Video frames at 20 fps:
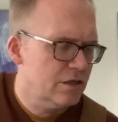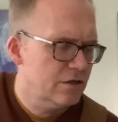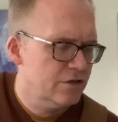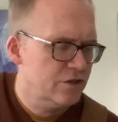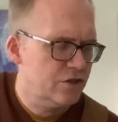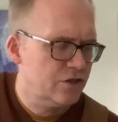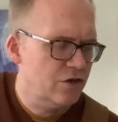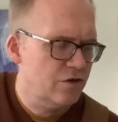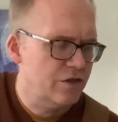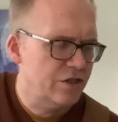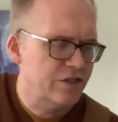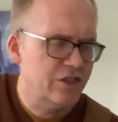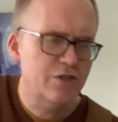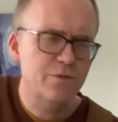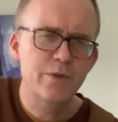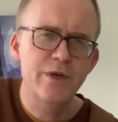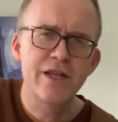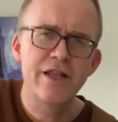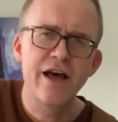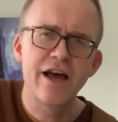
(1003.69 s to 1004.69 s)
So you're just
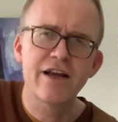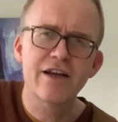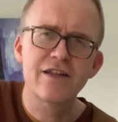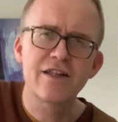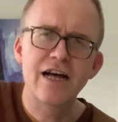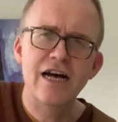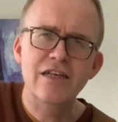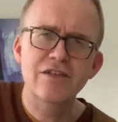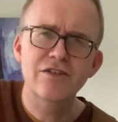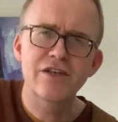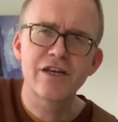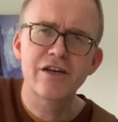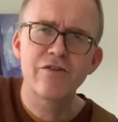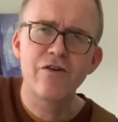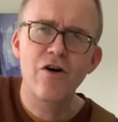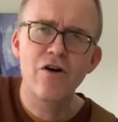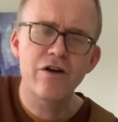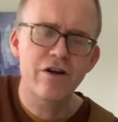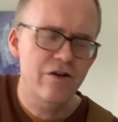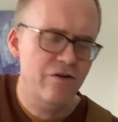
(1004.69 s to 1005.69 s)
playing that classic
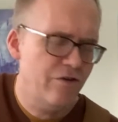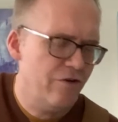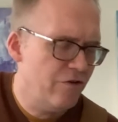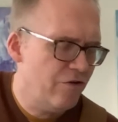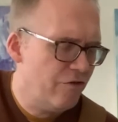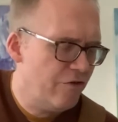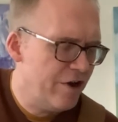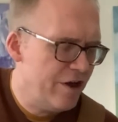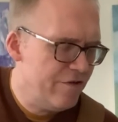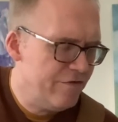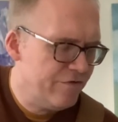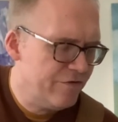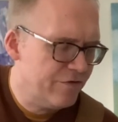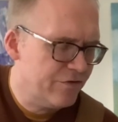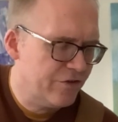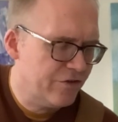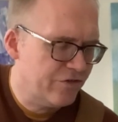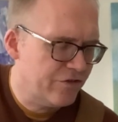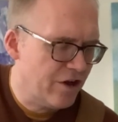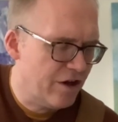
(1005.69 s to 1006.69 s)
rock and roll riff,
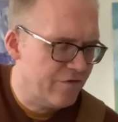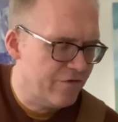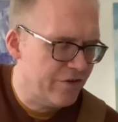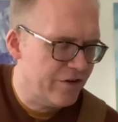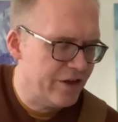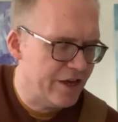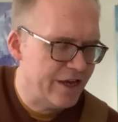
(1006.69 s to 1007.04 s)
the sort of